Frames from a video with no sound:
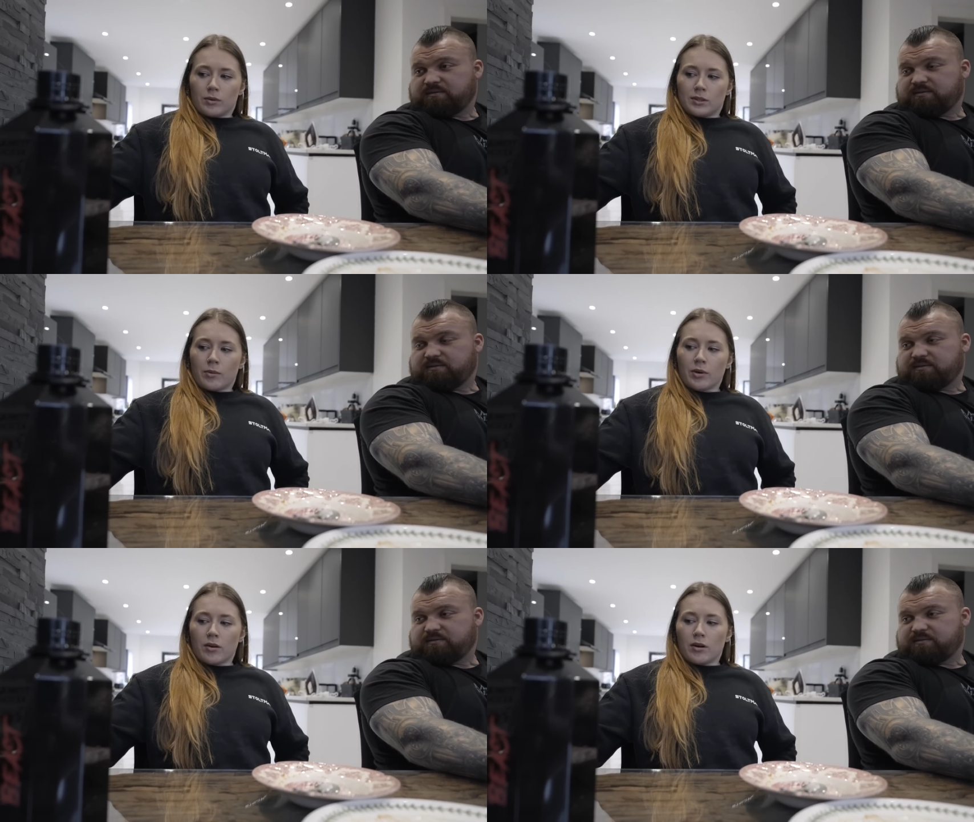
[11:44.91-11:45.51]
Speaker 1: we say
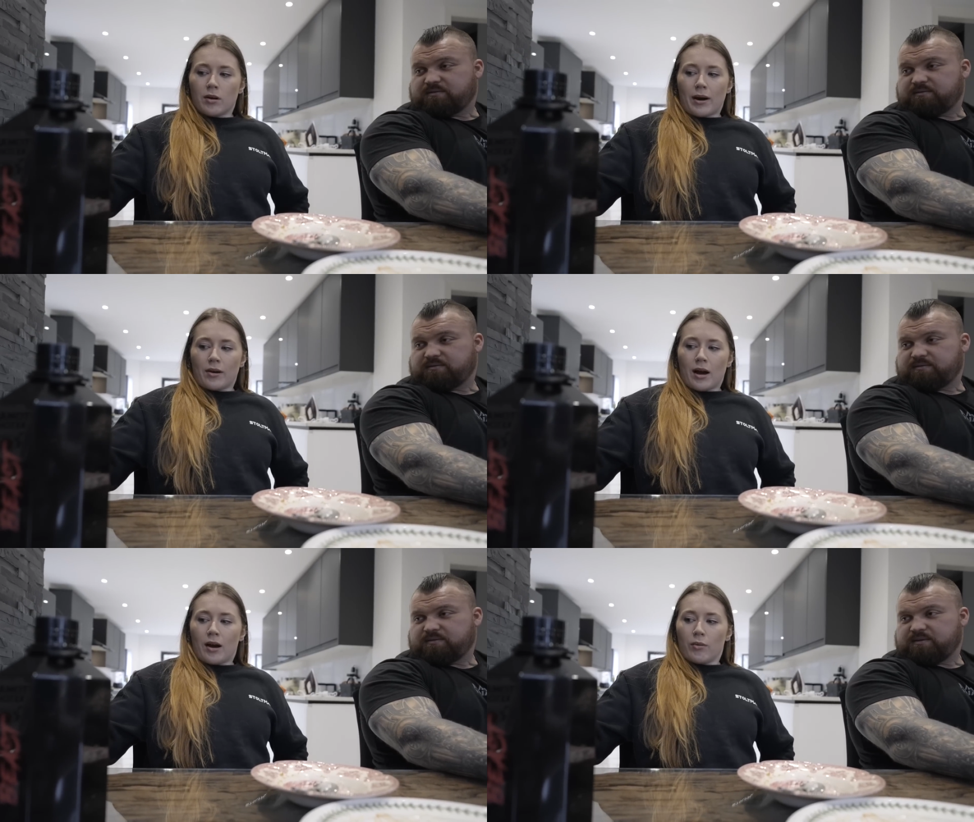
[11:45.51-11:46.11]
we're going in about
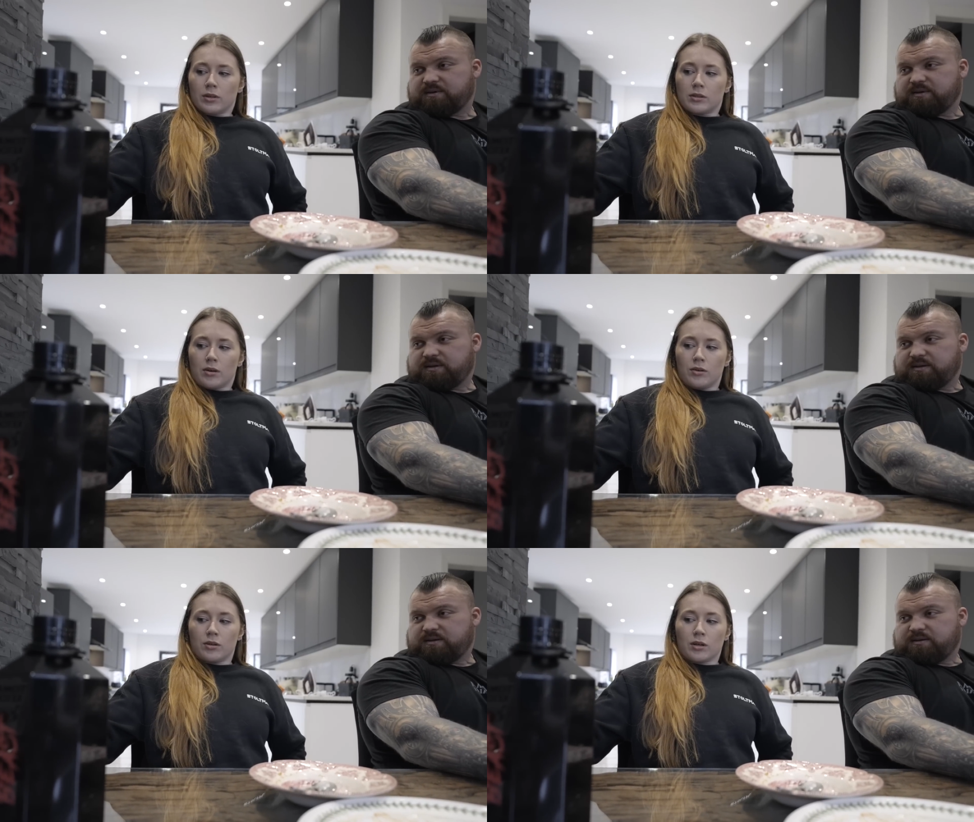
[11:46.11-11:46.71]
an hour, so
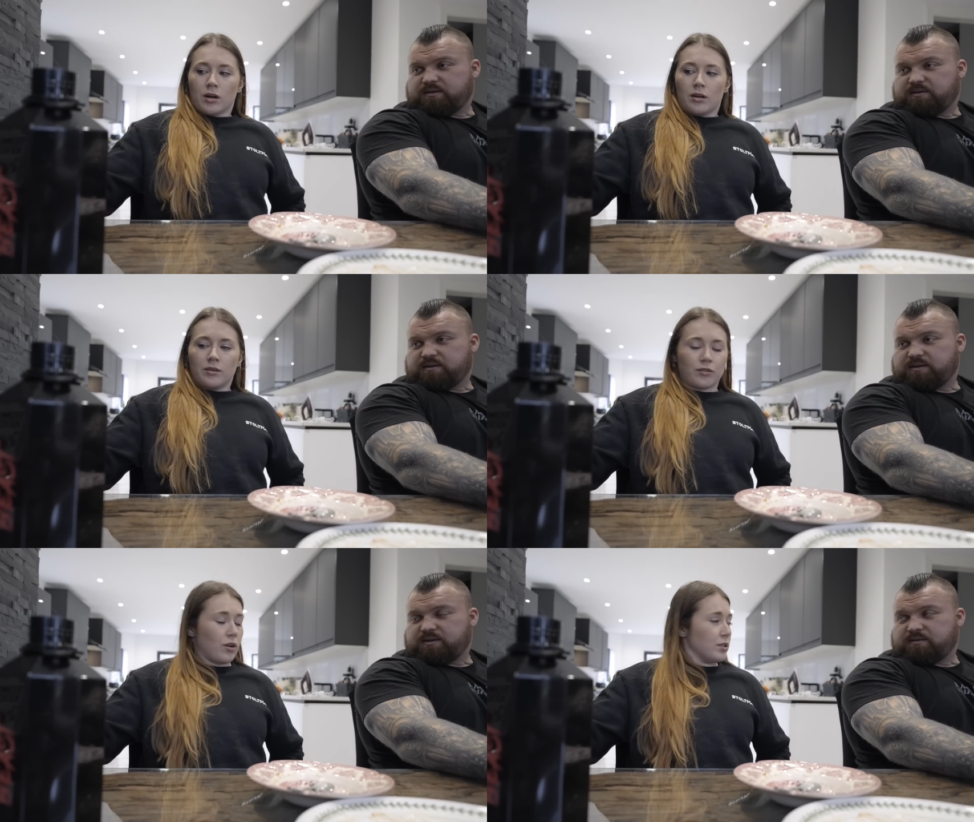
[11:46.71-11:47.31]
you could kind
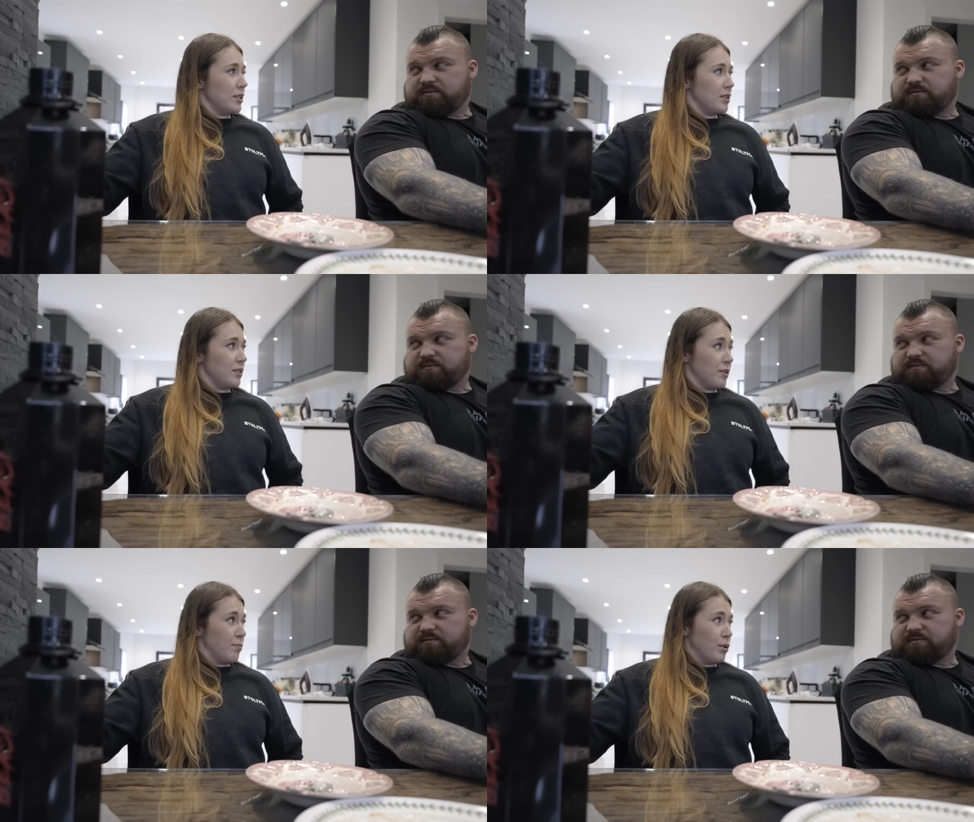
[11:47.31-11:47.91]
of yeah. cross this
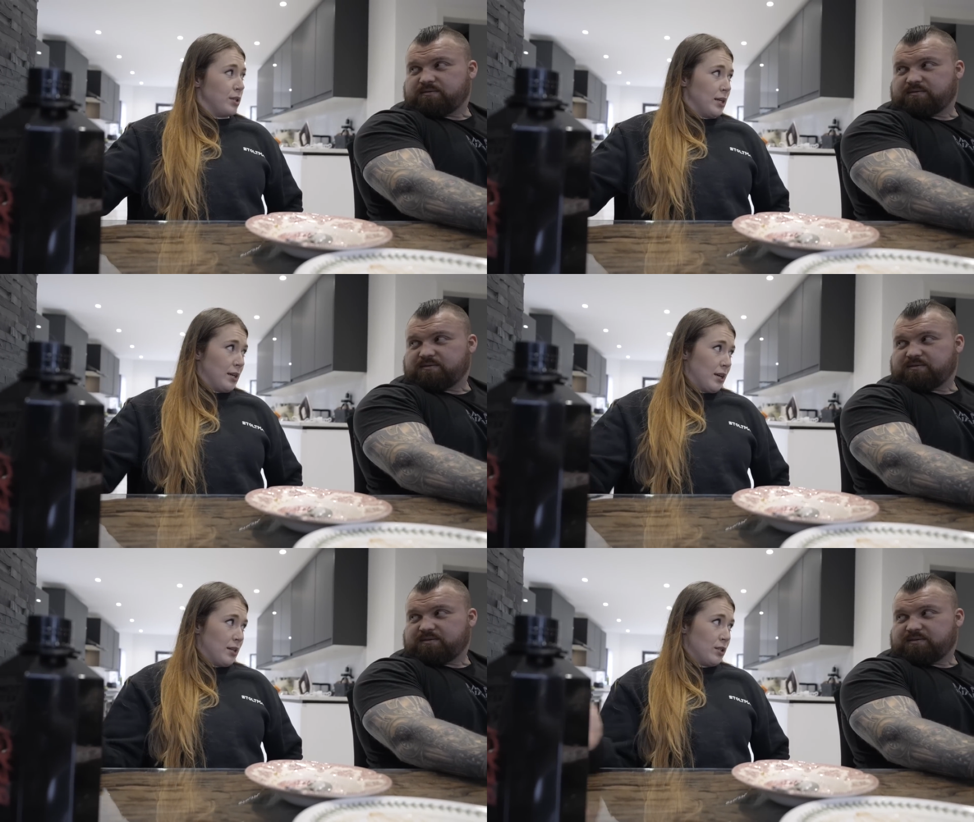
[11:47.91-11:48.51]
as a
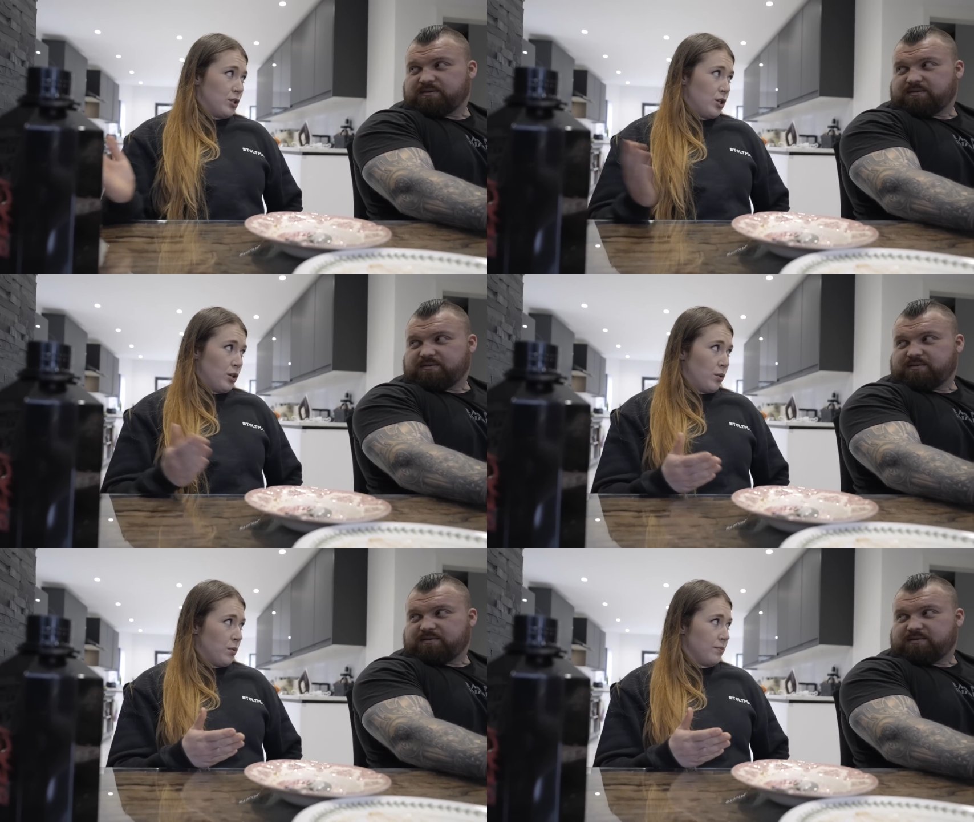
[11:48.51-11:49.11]
pudding
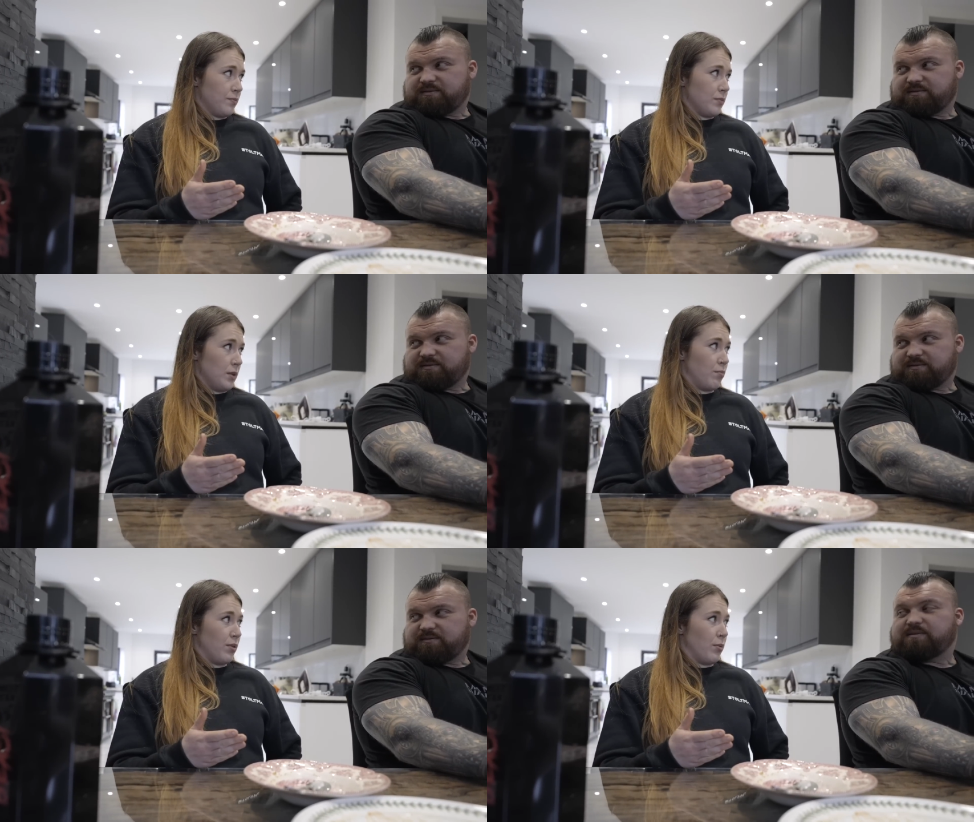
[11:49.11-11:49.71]
into
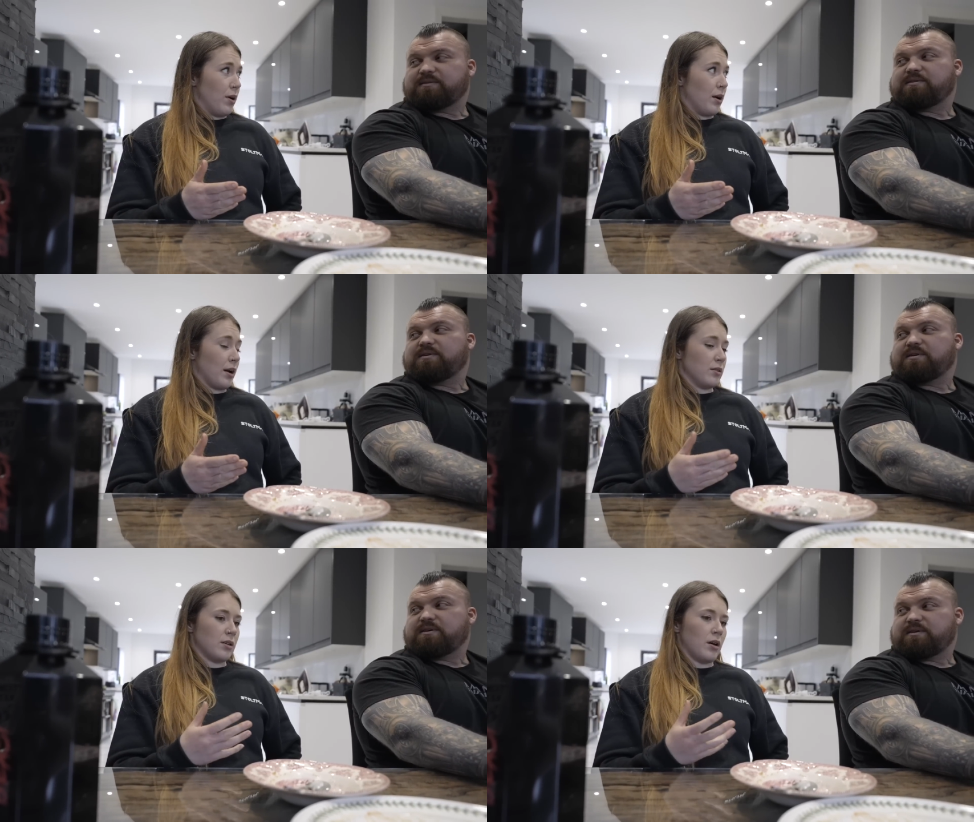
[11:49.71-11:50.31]
your
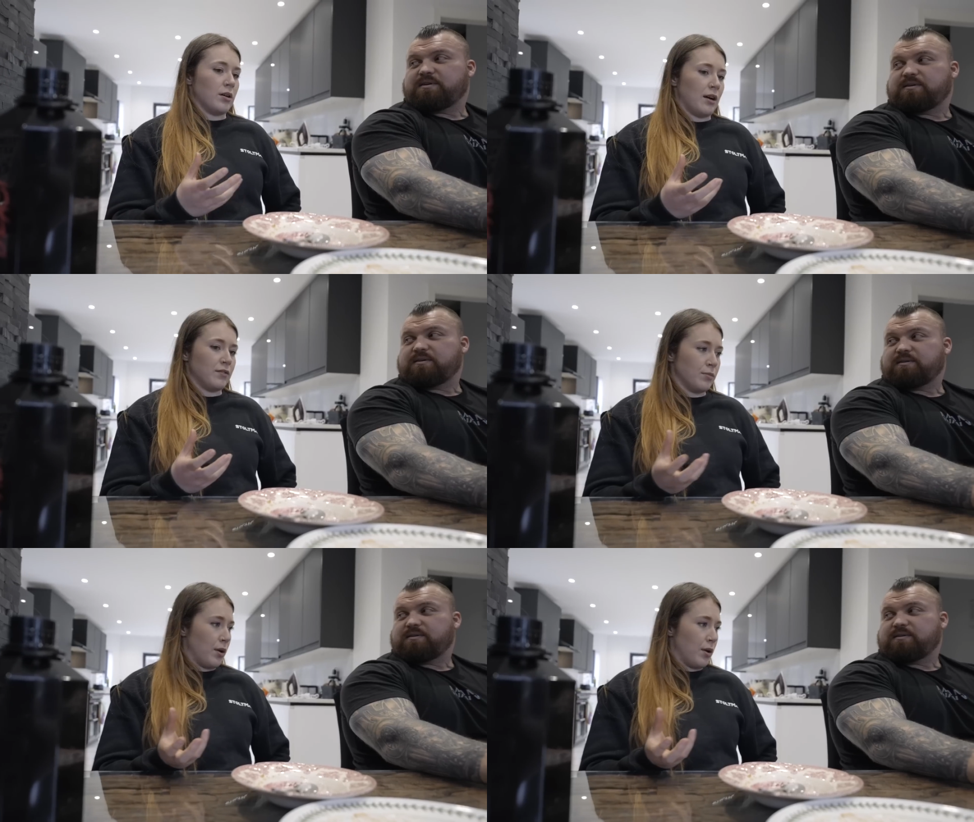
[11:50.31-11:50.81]
pre-workout. So I'd have some